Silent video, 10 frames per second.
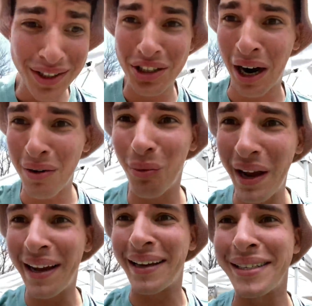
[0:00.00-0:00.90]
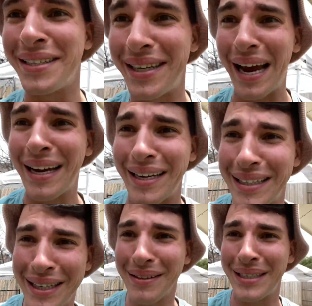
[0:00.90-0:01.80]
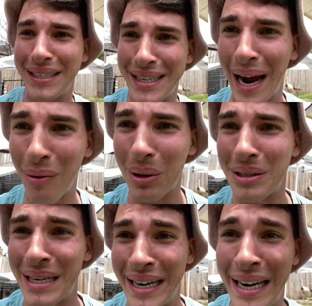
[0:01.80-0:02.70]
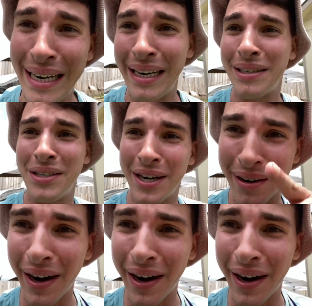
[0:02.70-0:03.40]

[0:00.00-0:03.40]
John Wick is stuck in Tilted Towers and he needs your